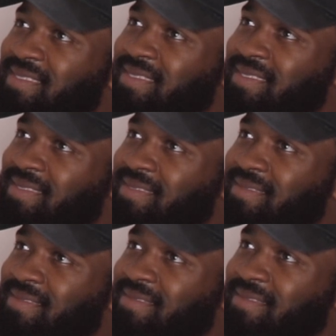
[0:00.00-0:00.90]

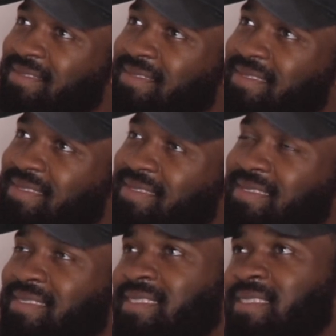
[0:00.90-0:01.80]

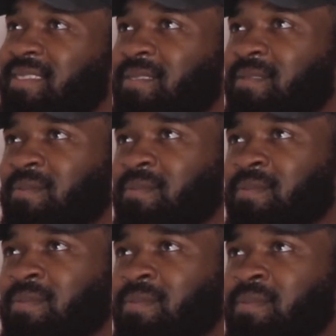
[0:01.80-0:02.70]

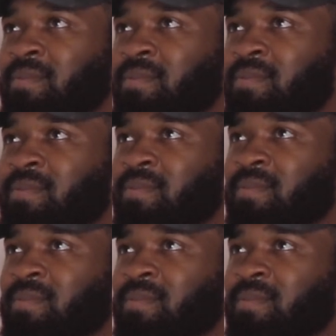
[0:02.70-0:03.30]
The person shown says nothing.